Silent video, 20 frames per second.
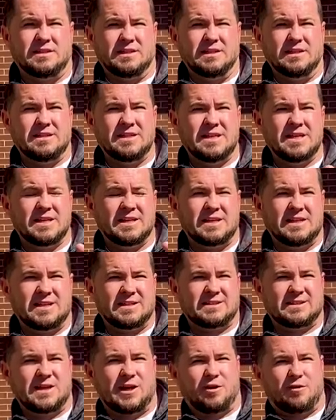deity
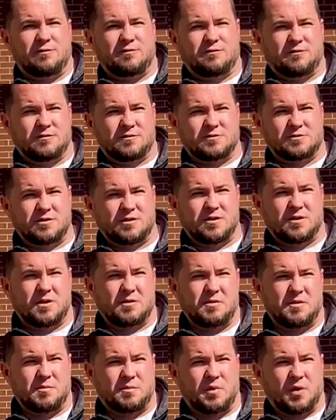self, sort
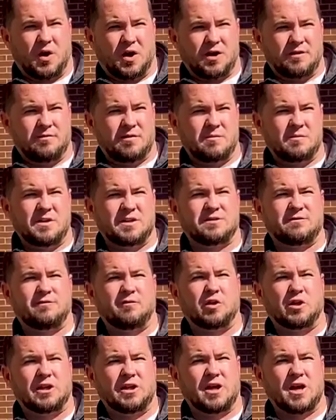of the part of him that's
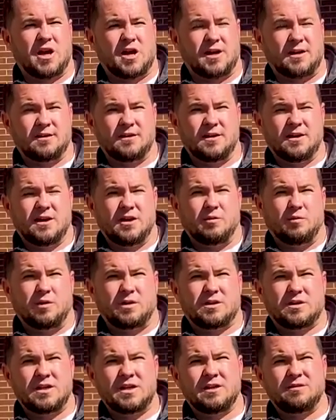fully God. We
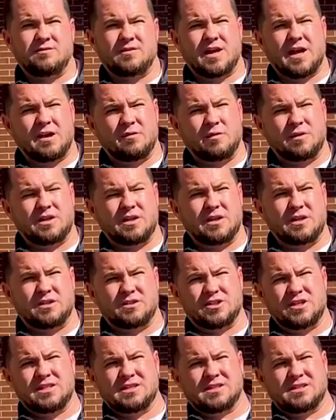think of that, we think
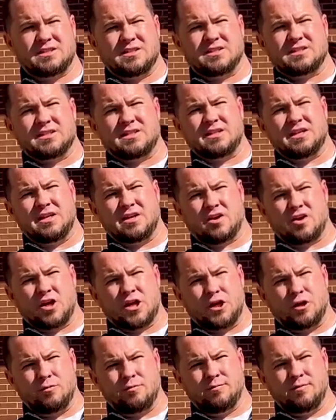Jesus doesn't need our
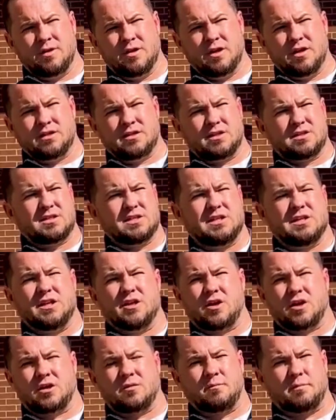help, doesn't need
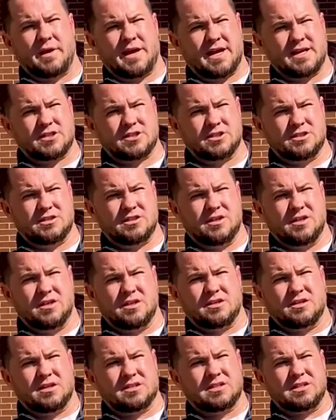our compassion,
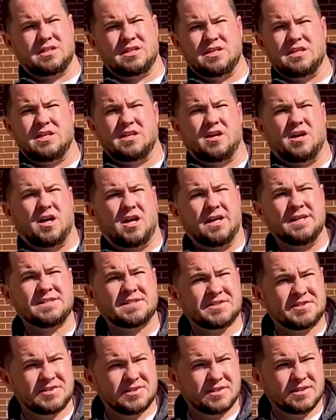doesn't need
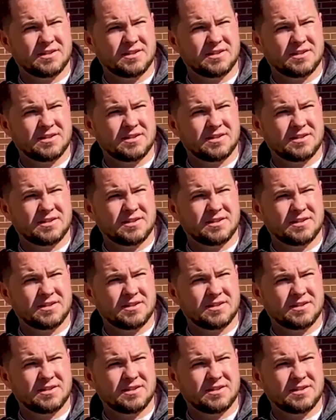us.